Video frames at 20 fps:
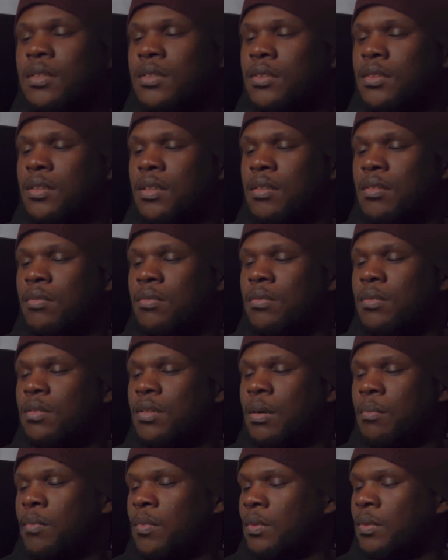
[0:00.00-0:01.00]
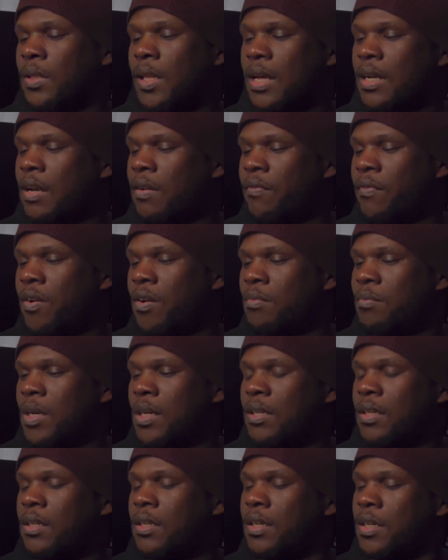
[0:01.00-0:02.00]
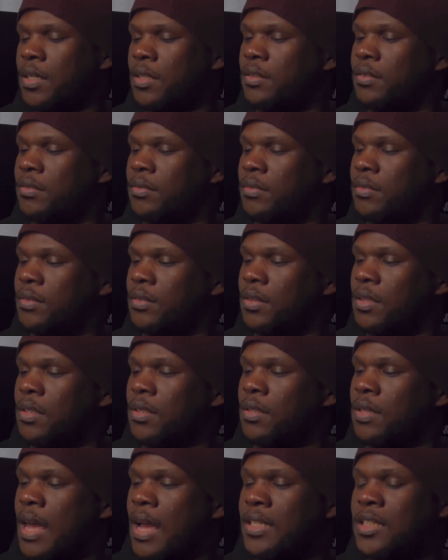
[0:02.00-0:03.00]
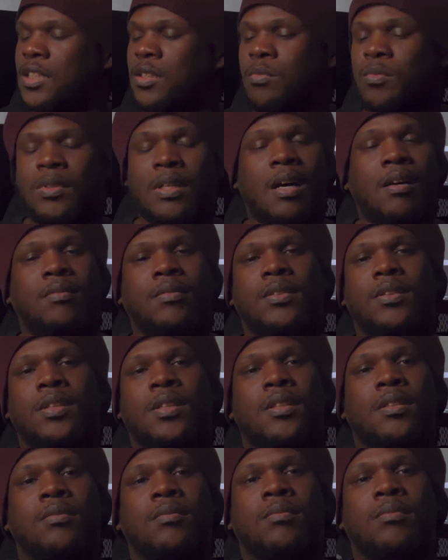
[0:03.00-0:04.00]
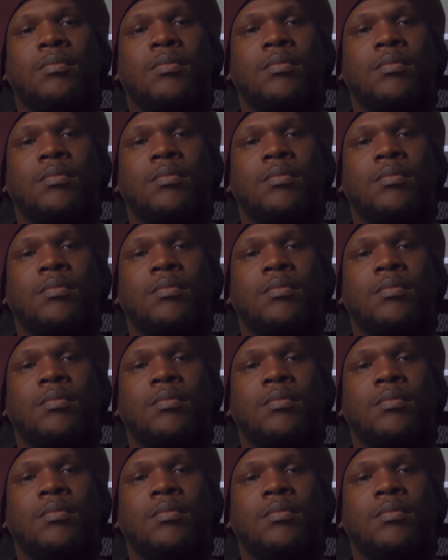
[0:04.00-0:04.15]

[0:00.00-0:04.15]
So I'm glad I fought my gut and actually went out and